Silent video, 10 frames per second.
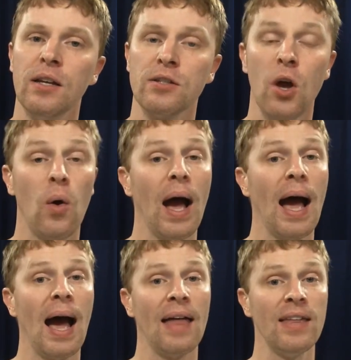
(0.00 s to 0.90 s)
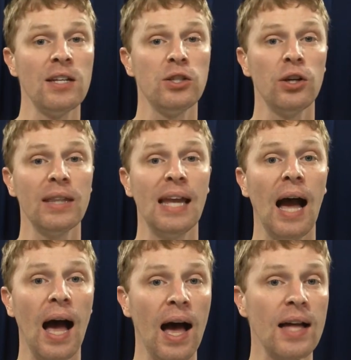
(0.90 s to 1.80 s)
So I then took the
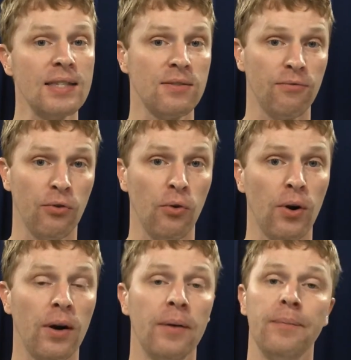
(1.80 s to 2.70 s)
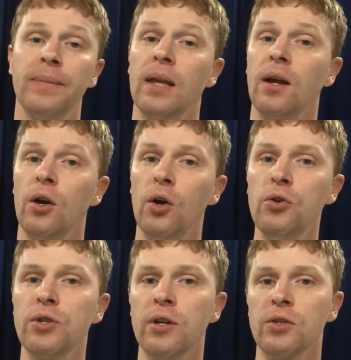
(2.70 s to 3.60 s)
odds for
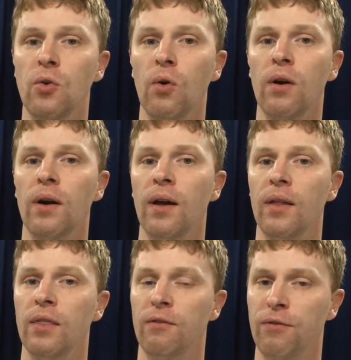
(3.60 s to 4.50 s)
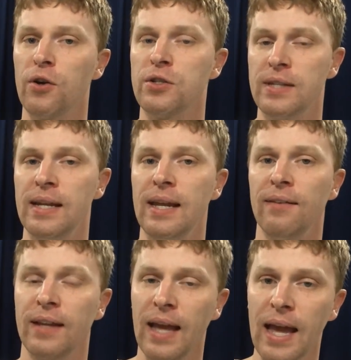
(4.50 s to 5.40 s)
who's going to score the first TD
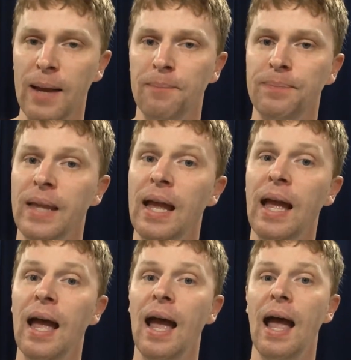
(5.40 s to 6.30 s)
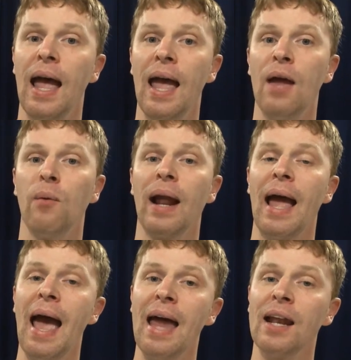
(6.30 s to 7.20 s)
of the game. And when I
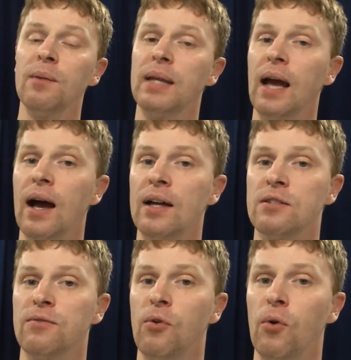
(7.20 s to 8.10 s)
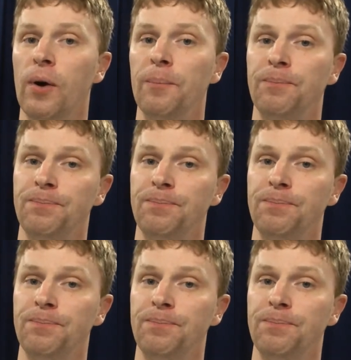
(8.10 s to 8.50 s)
added up the odds for